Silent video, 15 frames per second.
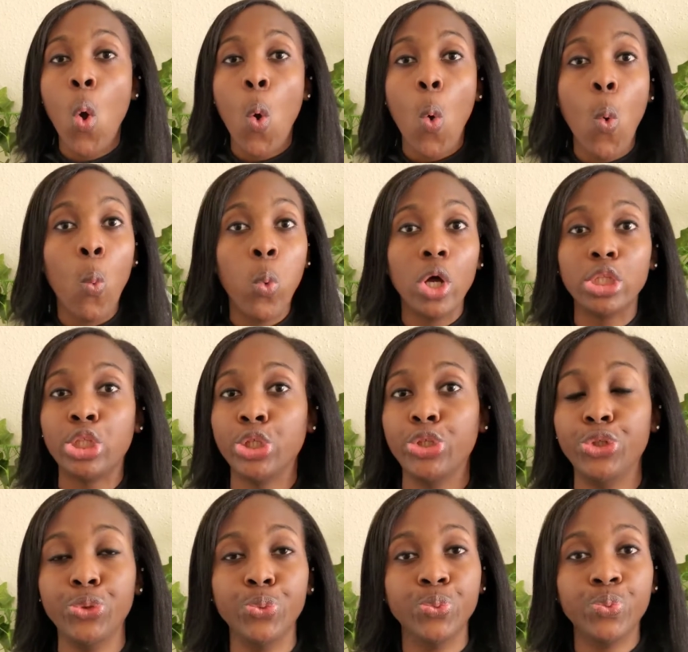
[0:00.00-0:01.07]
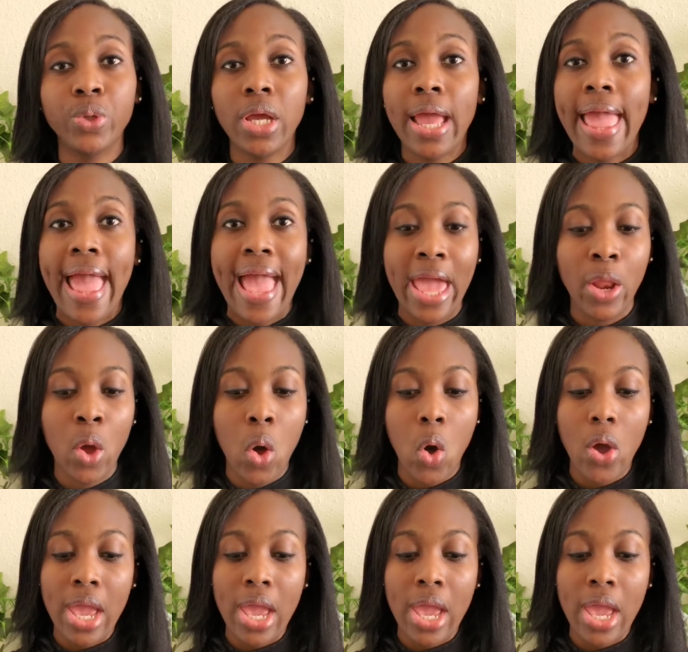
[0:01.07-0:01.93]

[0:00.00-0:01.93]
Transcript: what to do at all.